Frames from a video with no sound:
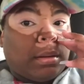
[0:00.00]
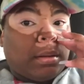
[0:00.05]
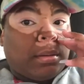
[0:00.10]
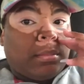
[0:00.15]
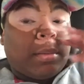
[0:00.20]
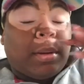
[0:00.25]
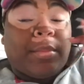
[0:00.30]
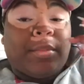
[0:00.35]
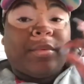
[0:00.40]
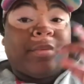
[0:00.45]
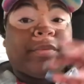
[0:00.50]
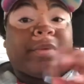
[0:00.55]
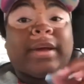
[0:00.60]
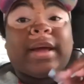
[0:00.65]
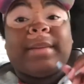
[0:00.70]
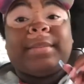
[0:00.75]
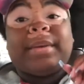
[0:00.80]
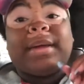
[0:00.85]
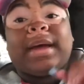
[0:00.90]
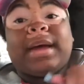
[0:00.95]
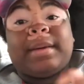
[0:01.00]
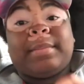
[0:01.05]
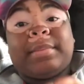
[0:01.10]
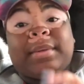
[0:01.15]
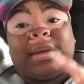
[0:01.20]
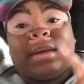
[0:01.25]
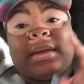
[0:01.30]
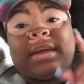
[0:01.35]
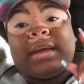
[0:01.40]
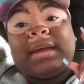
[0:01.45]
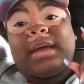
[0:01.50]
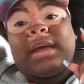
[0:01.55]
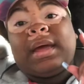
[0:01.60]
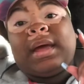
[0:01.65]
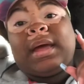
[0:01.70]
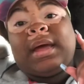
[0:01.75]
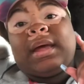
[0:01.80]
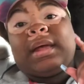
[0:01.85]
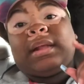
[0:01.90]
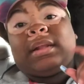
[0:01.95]
My boyfriend got me an iPad
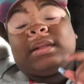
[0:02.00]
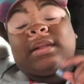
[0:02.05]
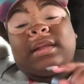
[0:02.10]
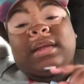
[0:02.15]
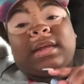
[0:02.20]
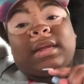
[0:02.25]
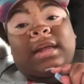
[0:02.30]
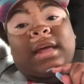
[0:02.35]
that